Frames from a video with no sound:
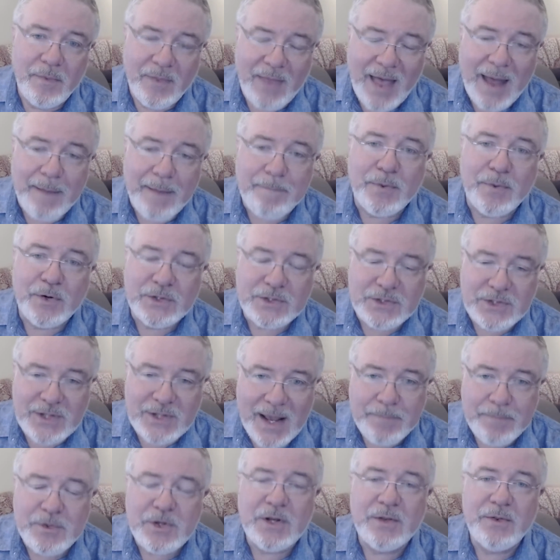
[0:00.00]
that
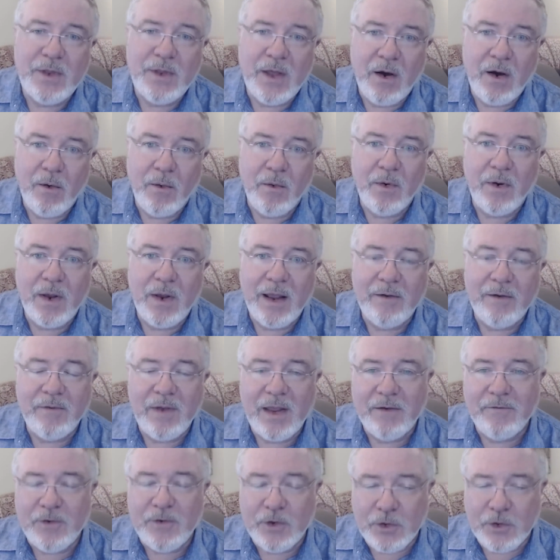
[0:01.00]
perception, though,
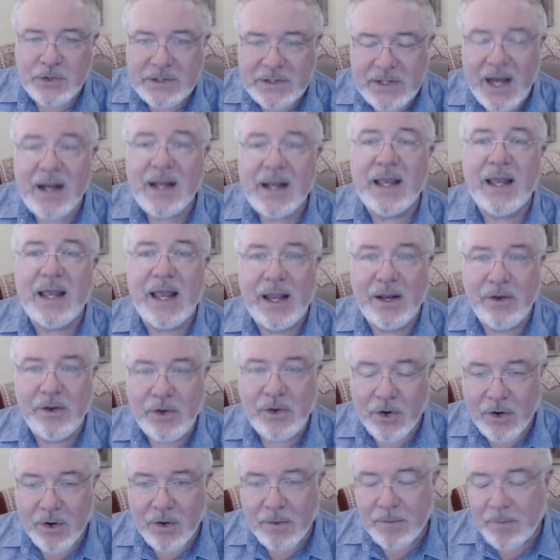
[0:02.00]
if you're stuck in
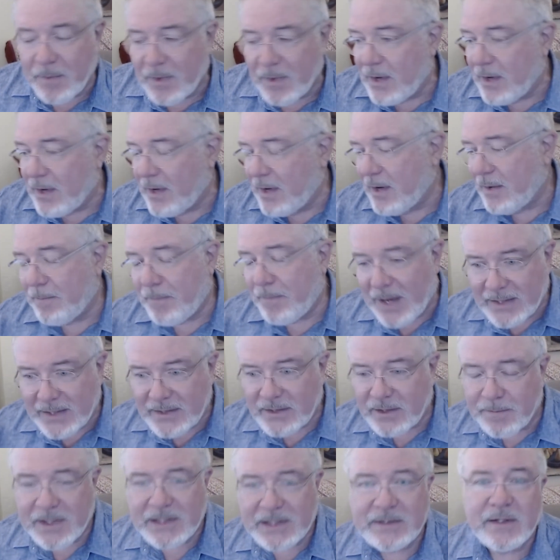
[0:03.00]
your
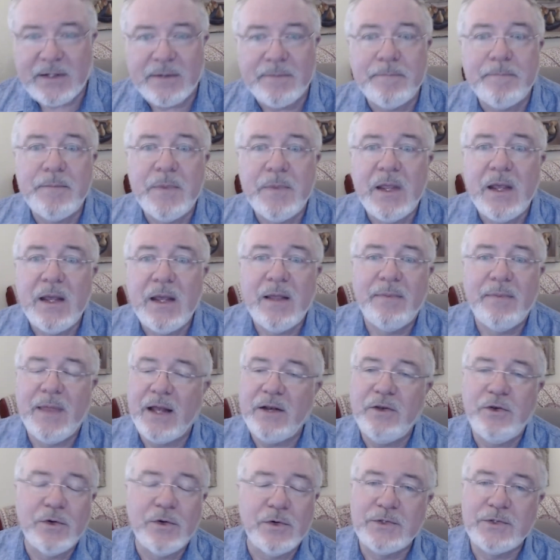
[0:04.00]
pessimism,
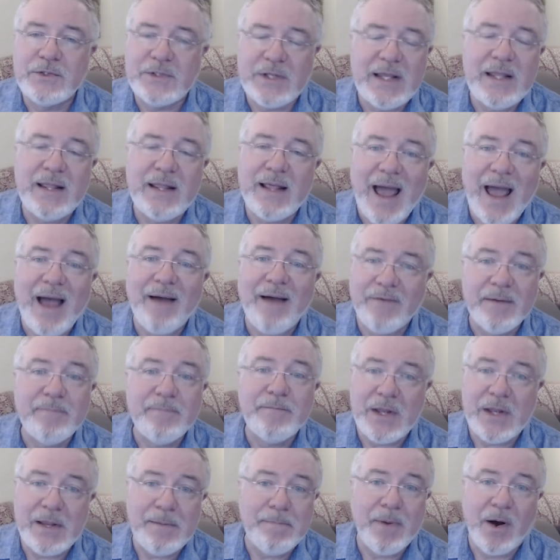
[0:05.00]
then you'll see the half
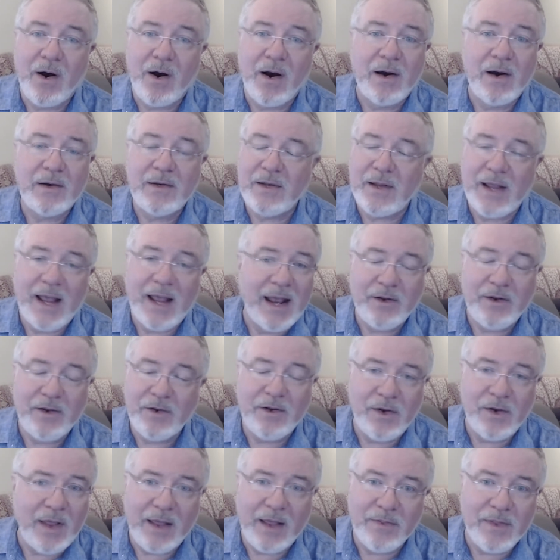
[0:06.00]
empty part,
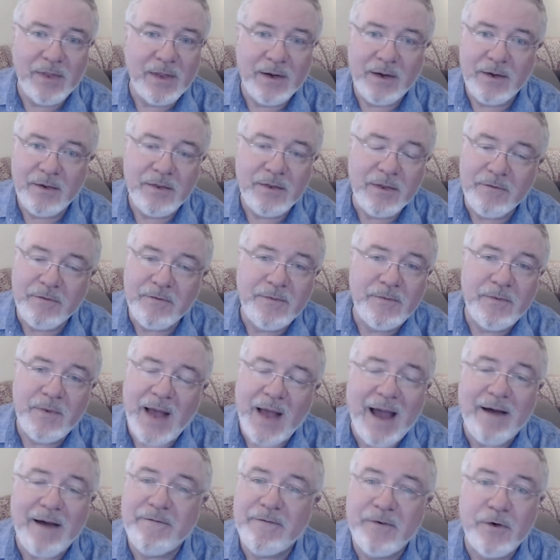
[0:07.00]
and the
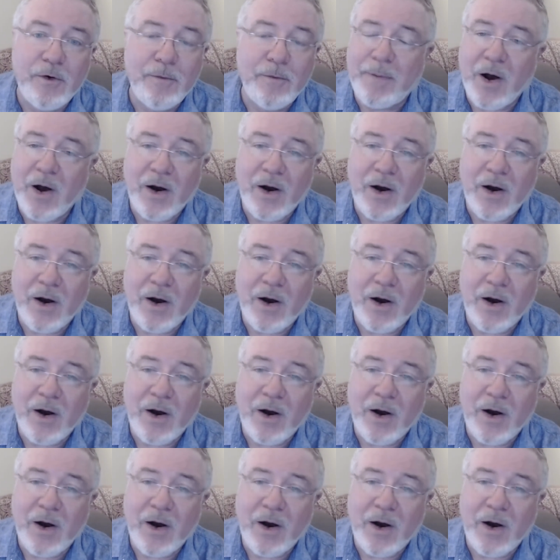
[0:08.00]
half full